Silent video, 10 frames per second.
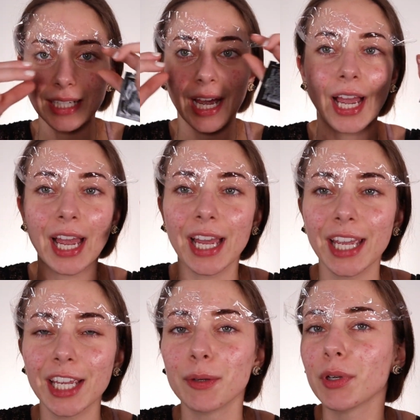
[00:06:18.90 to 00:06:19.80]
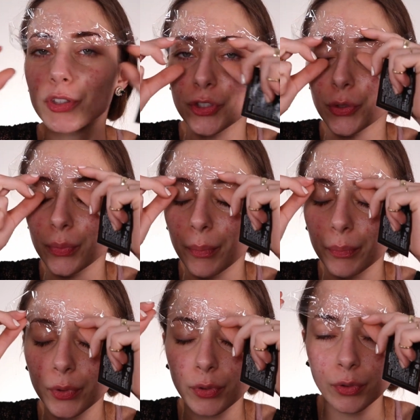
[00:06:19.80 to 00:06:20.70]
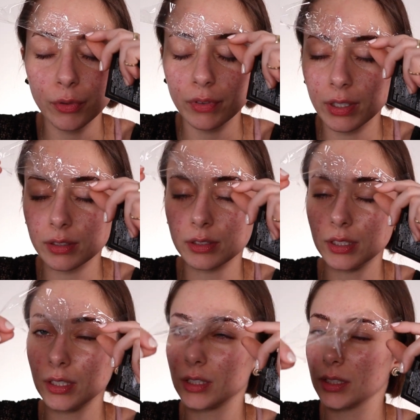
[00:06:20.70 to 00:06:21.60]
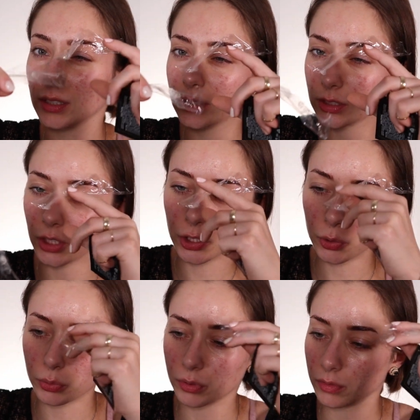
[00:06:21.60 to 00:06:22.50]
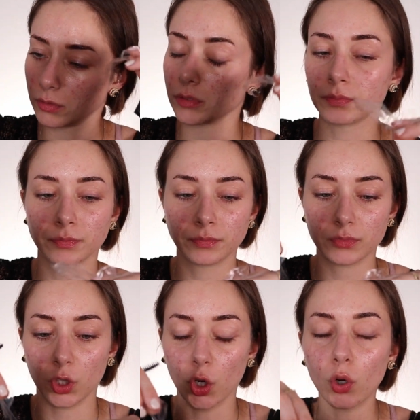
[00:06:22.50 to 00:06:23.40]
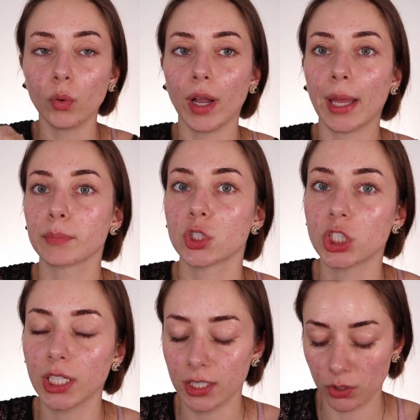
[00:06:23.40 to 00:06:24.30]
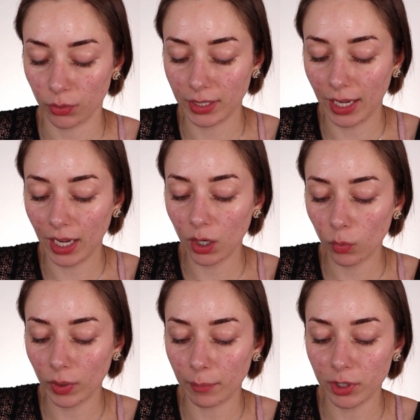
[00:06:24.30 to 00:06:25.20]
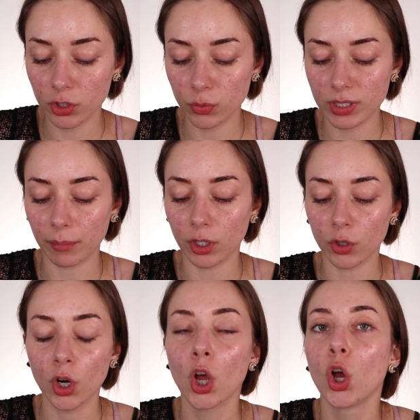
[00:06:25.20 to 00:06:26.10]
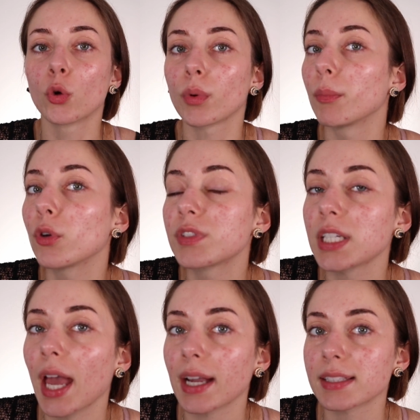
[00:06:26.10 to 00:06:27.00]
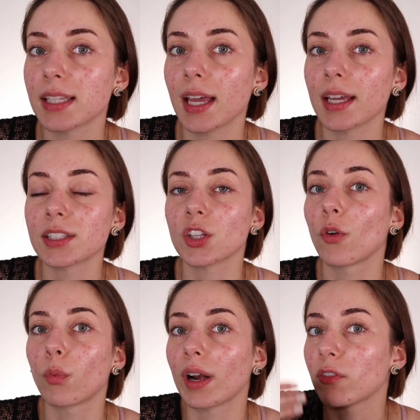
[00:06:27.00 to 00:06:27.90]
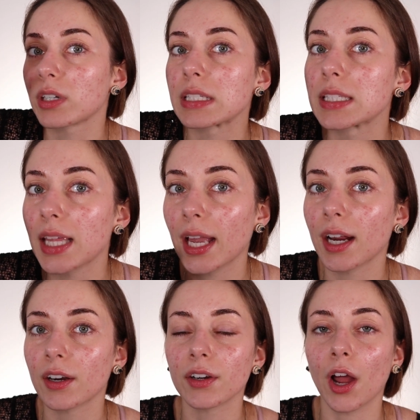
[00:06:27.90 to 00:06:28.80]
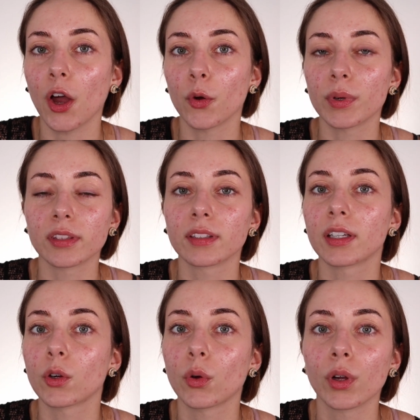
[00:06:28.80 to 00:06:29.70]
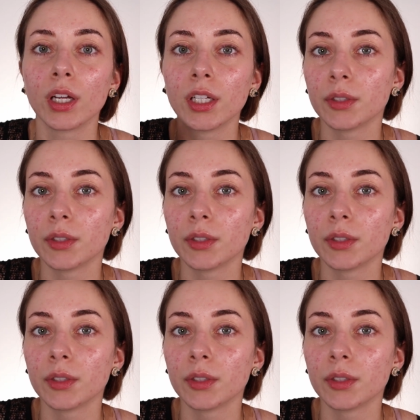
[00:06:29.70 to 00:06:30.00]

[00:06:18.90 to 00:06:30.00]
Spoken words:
time to remove these. Ew. OMG. So now what I'm going to do is I'm going to remove the excess of whatever is there with a little,